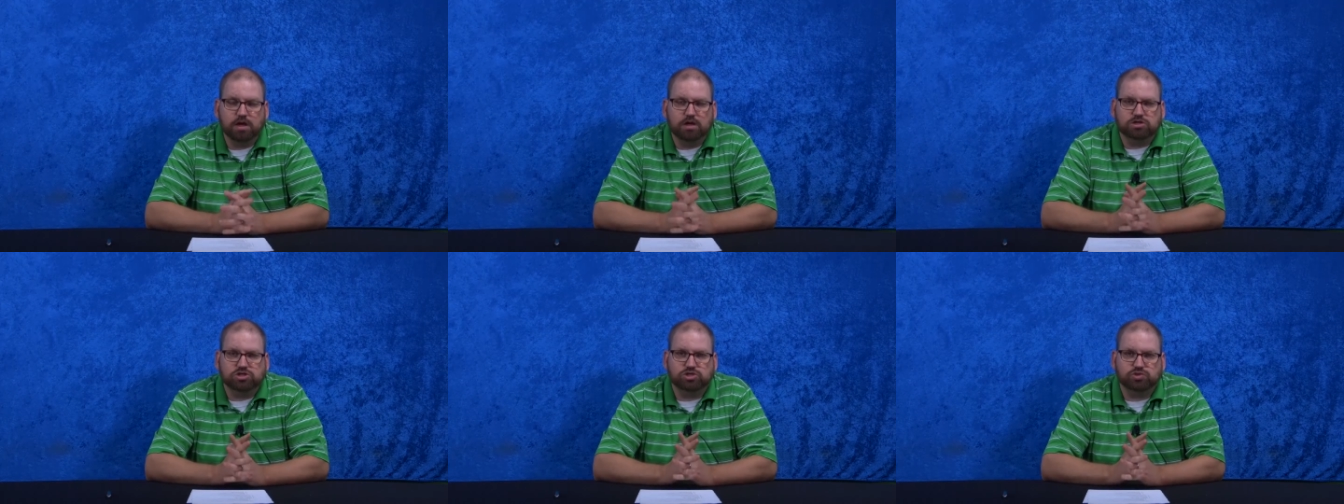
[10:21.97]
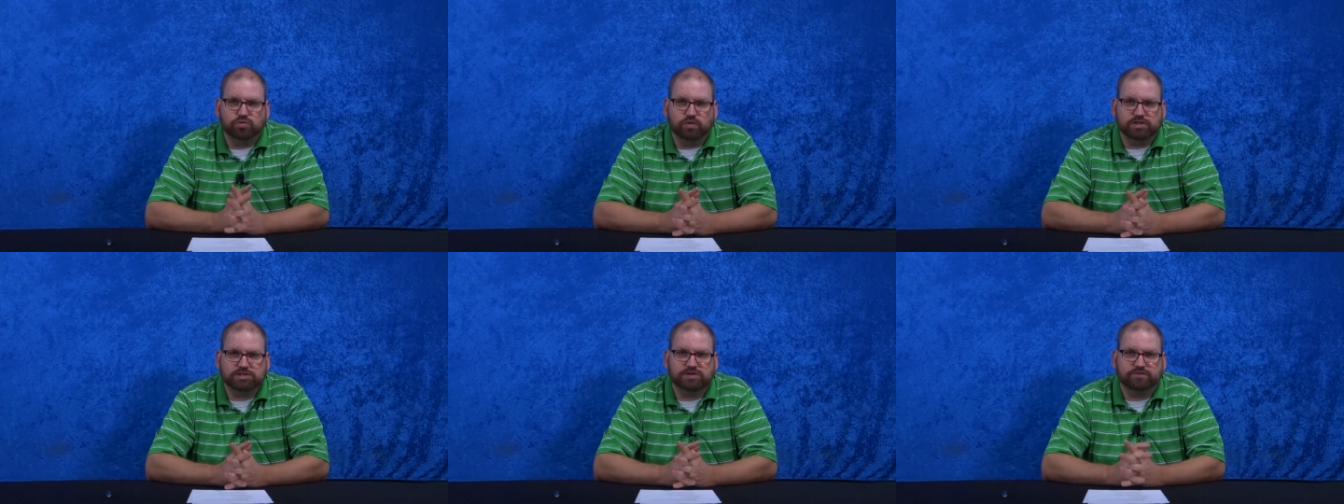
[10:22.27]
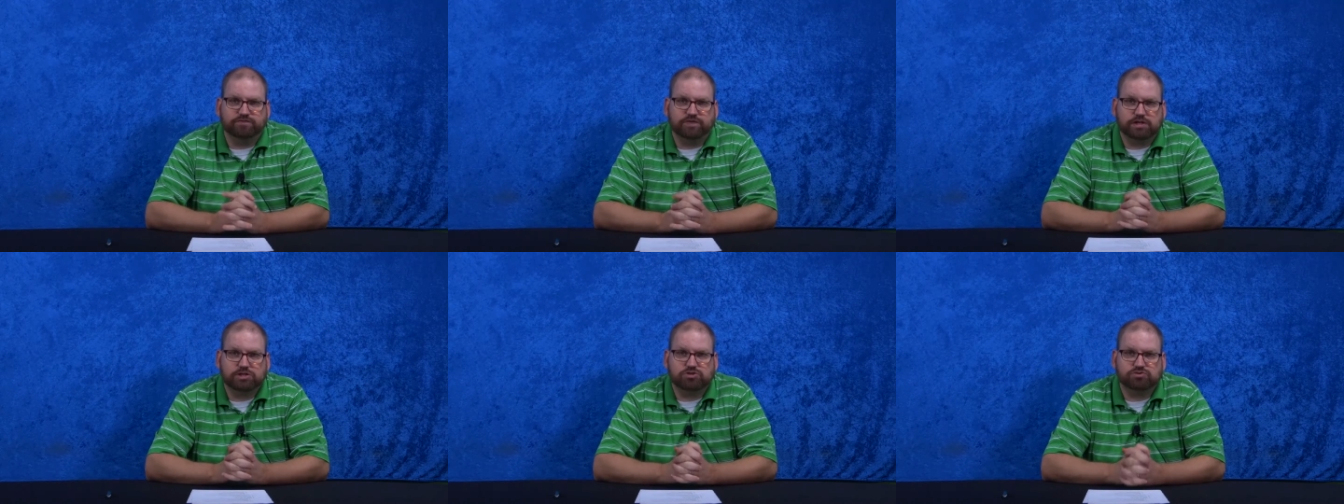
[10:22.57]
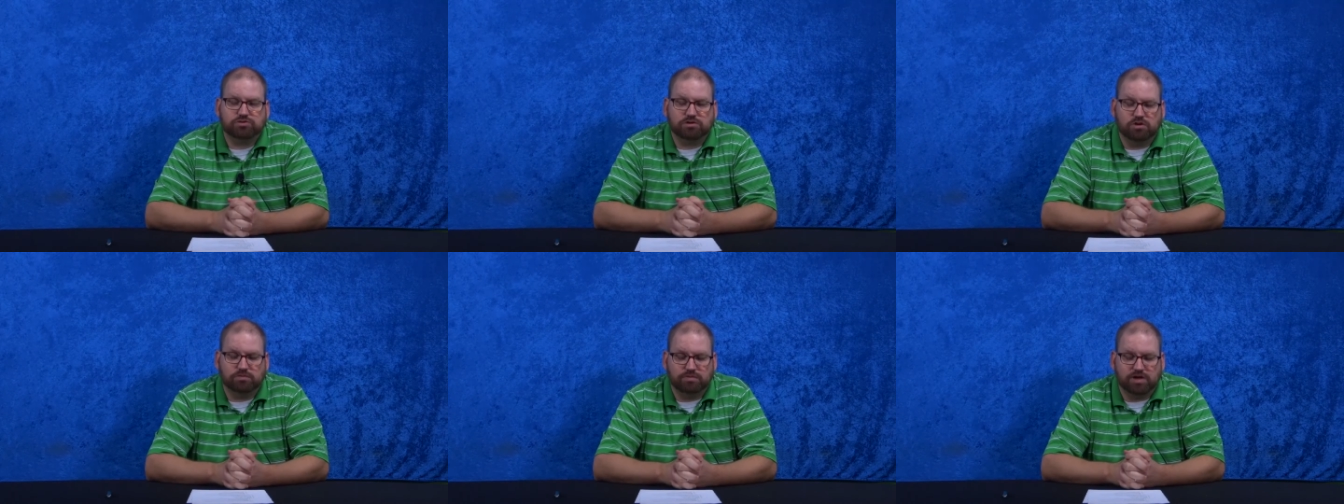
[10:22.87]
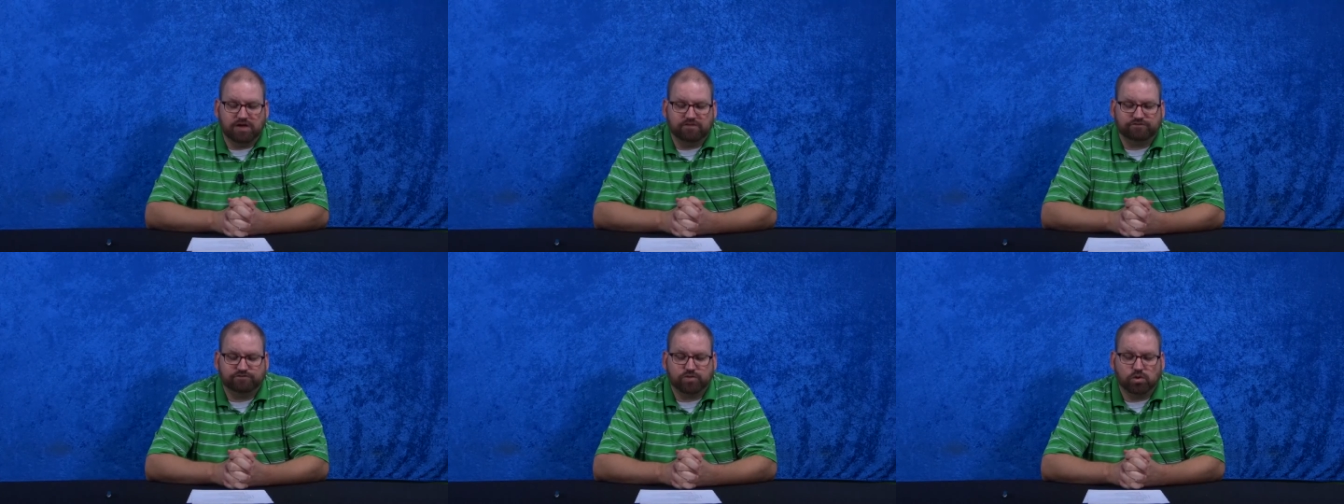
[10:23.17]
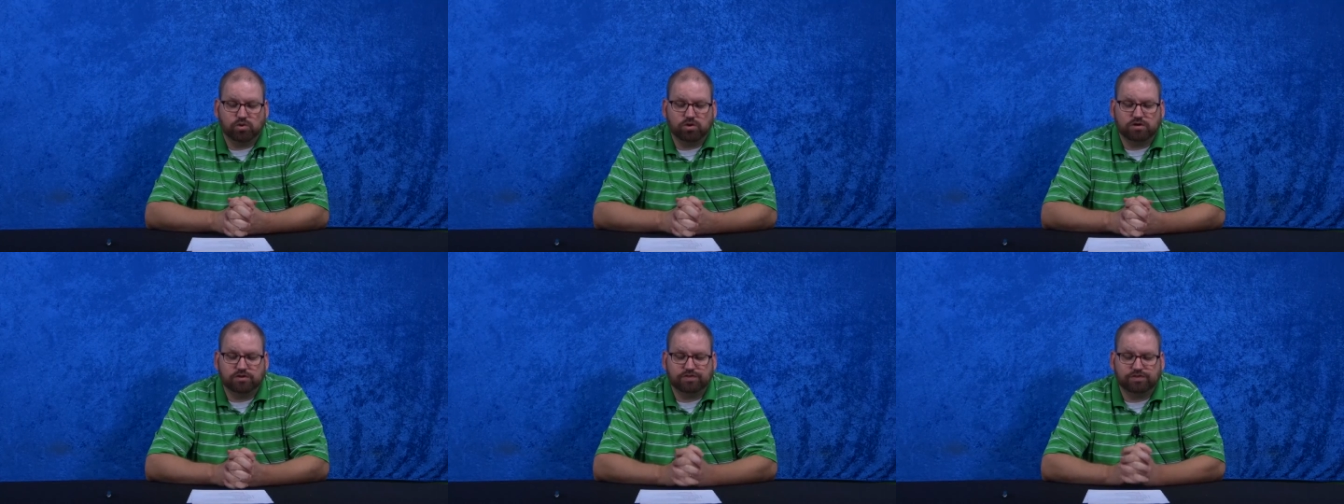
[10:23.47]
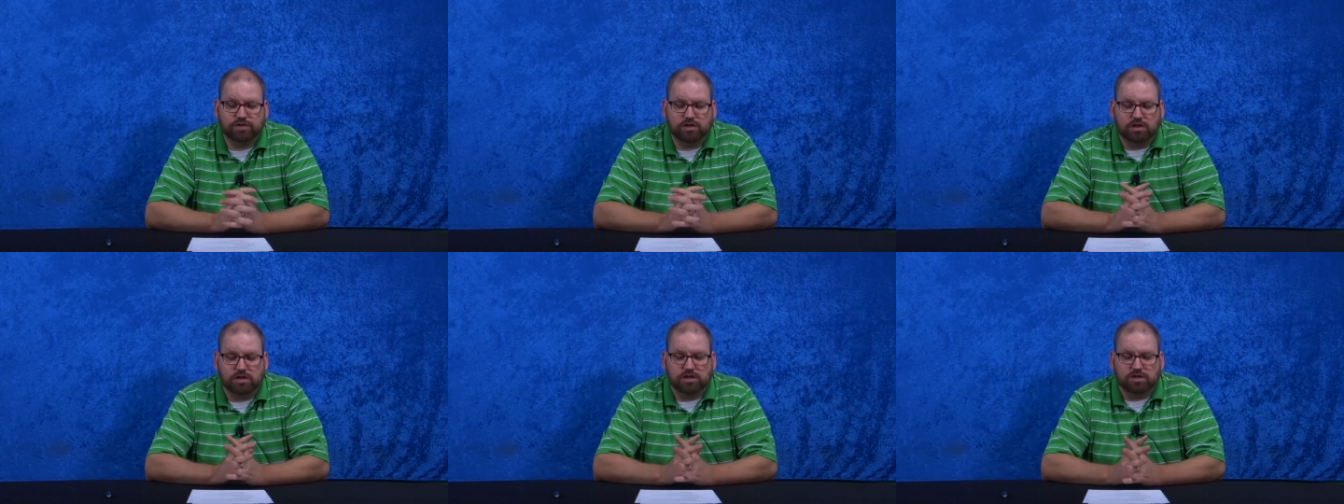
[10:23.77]
She wins a victory on May
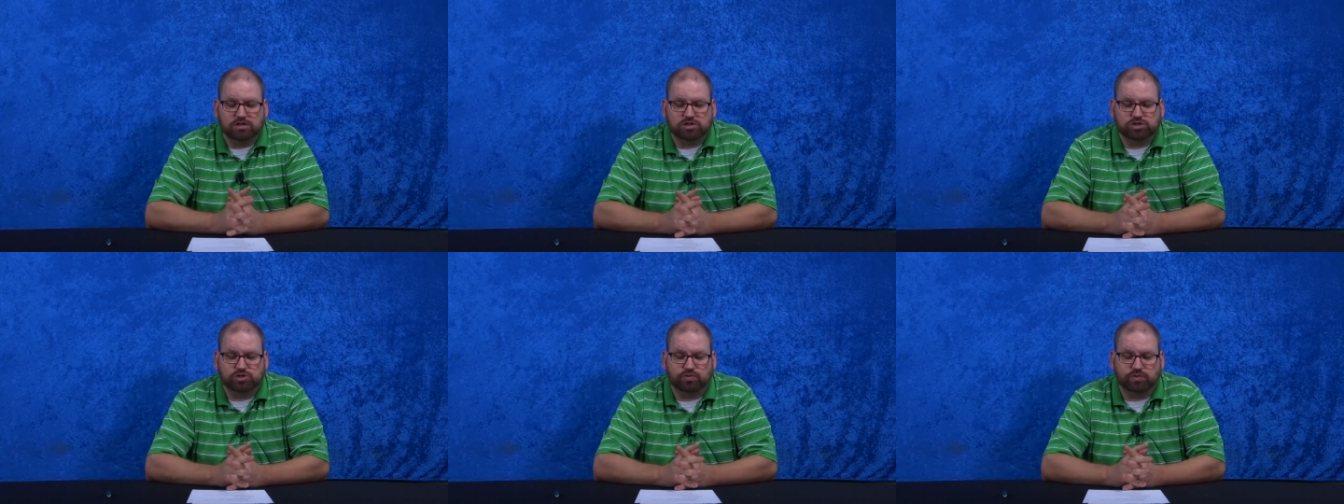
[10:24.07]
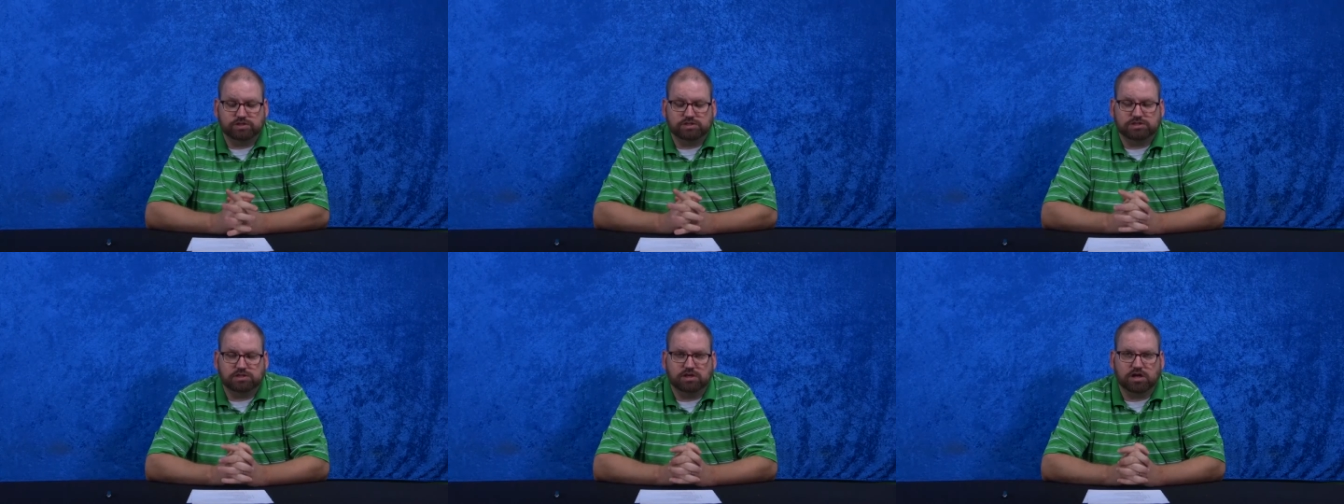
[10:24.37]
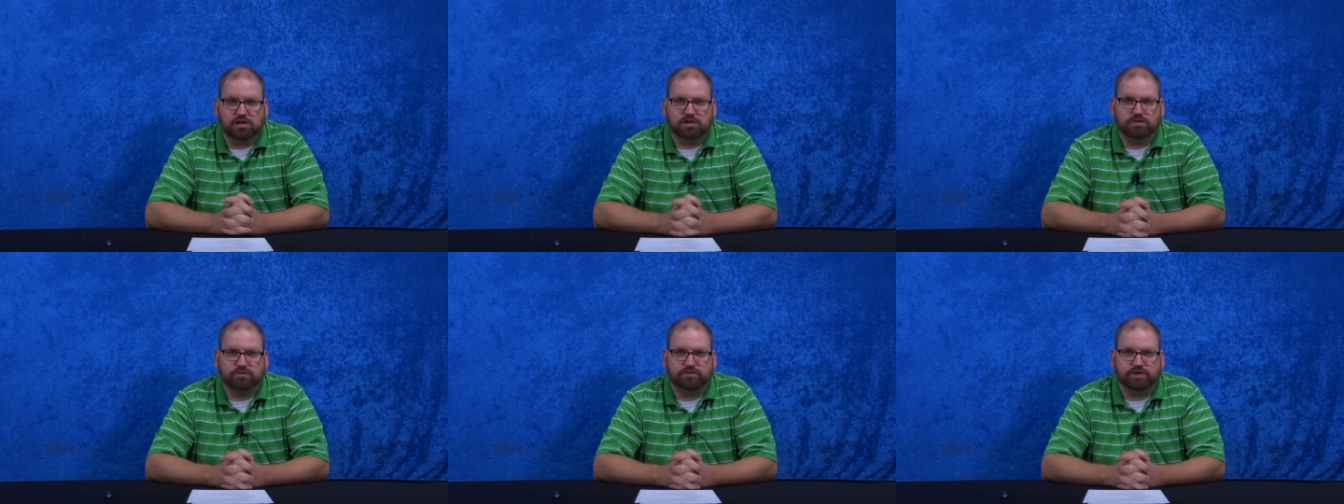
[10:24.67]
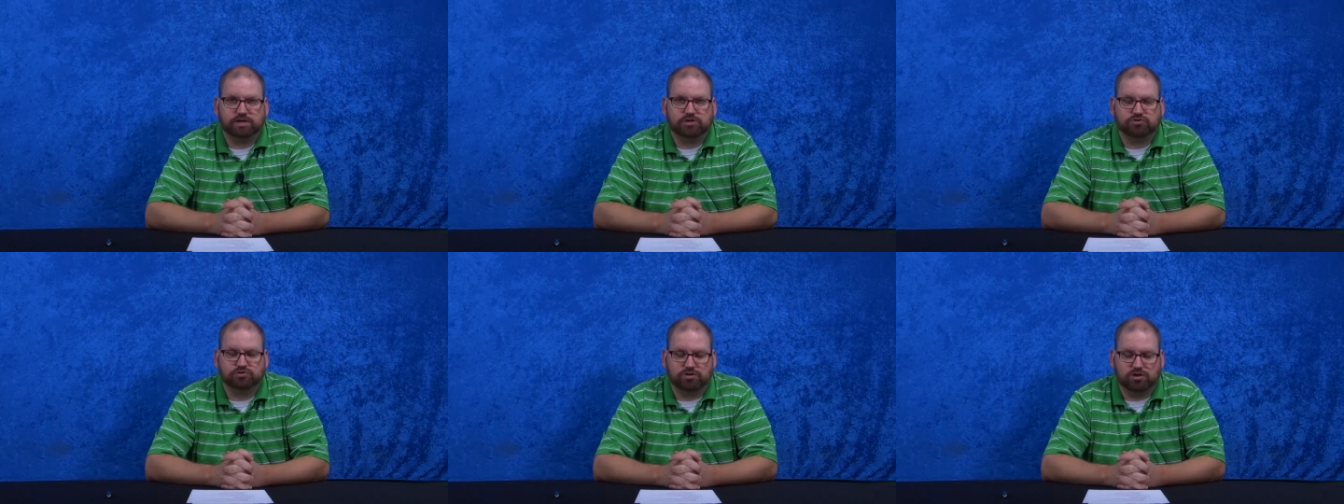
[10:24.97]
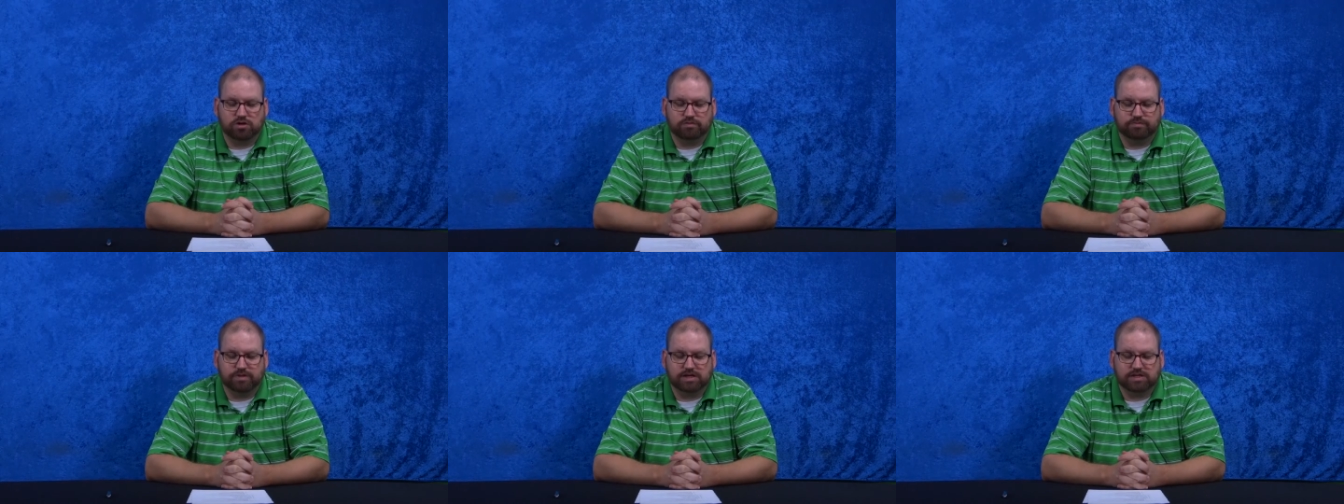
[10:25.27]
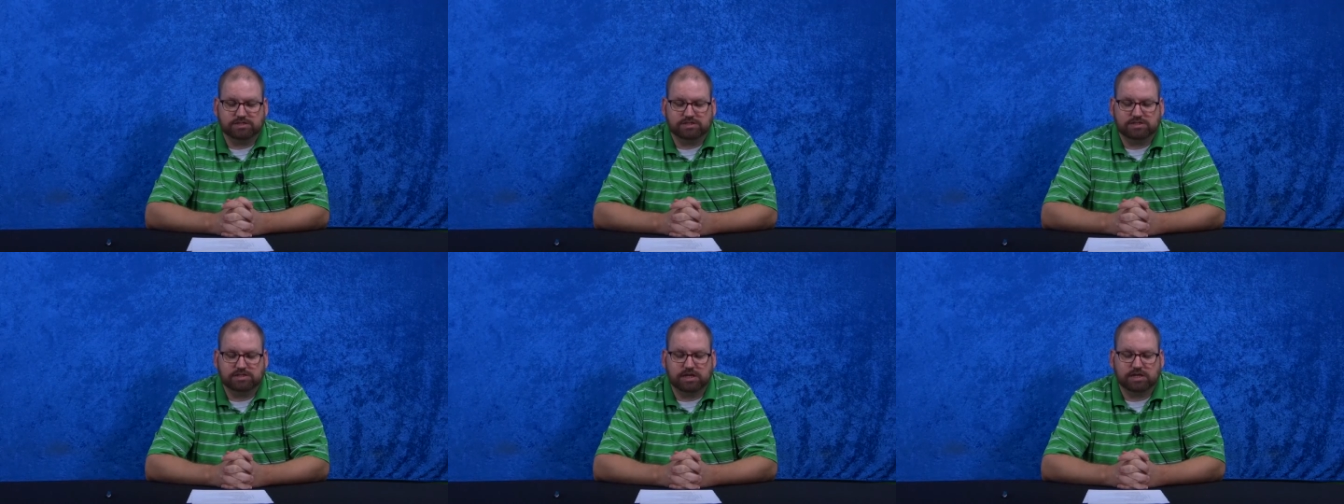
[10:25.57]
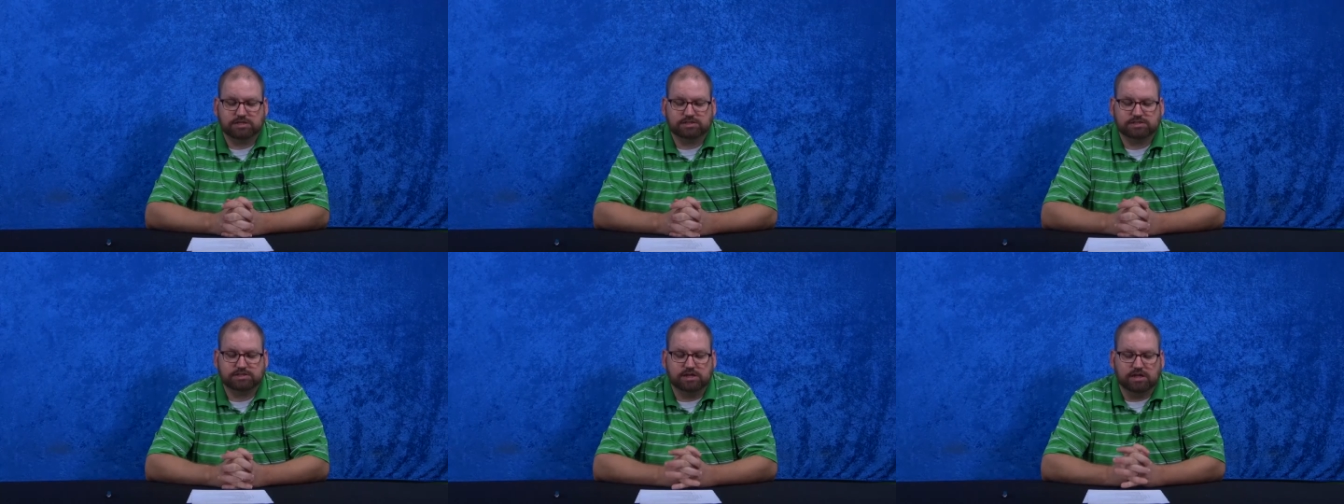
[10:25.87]
4th. She wins another victory on May
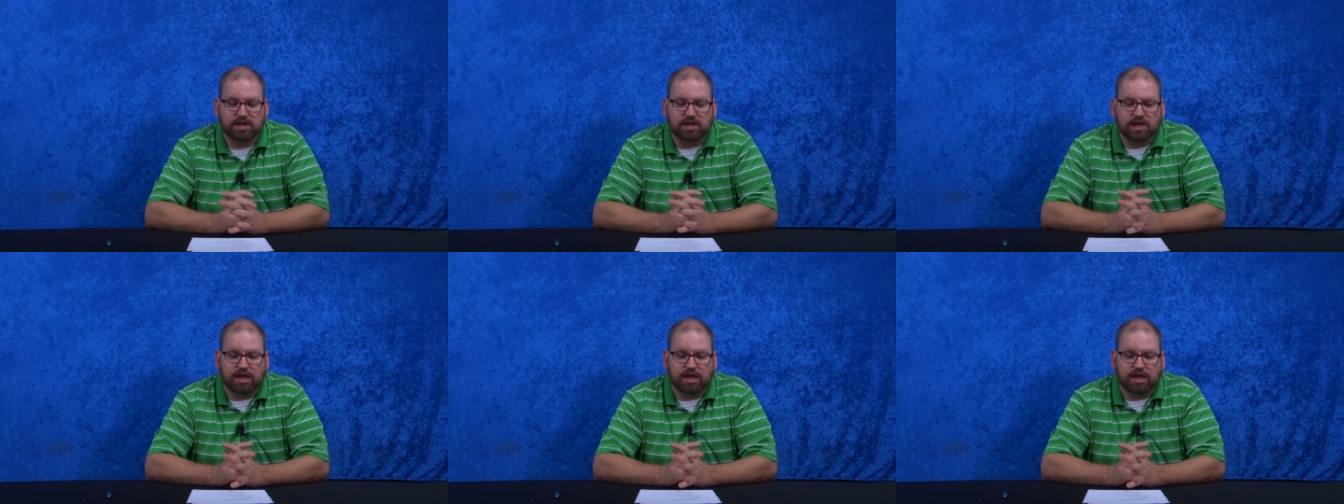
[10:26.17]
6th.